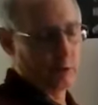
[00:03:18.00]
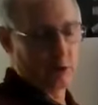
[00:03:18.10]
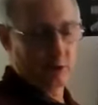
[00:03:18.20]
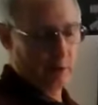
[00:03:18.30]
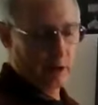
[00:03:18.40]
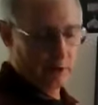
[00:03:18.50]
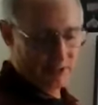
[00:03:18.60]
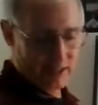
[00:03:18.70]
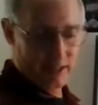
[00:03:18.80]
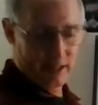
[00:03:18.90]
And would you rather
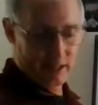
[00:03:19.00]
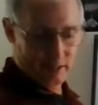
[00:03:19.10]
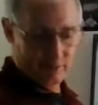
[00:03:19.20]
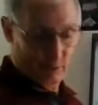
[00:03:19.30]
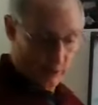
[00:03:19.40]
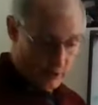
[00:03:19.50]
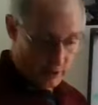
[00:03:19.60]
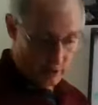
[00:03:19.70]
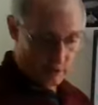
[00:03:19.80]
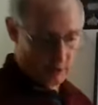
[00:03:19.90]
say
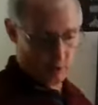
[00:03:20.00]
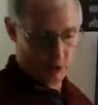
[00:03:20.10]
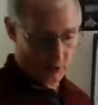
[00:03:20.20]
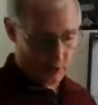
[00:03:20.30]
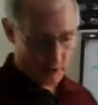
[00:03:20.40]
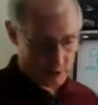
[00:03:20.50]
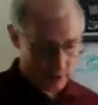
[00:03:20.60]
14 or would you rather